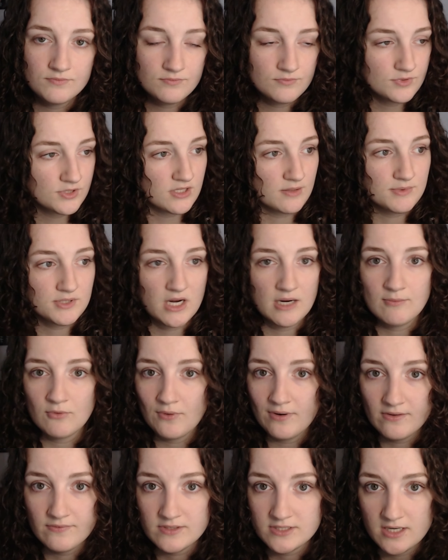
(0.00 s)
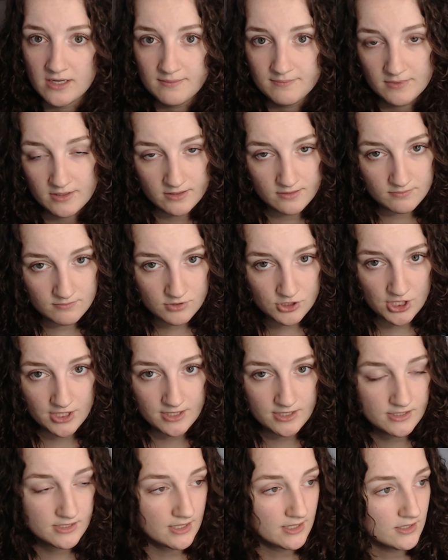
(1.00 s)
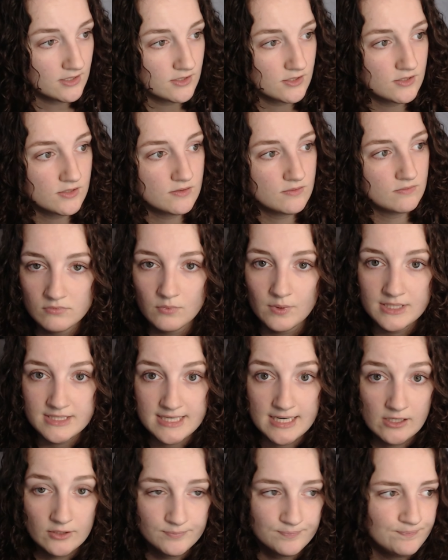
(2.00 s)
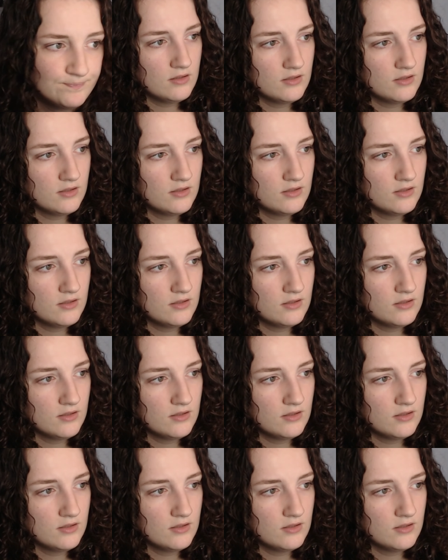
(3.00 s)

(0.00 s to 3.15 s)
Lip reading: sometime around the time that Shady Sands went down.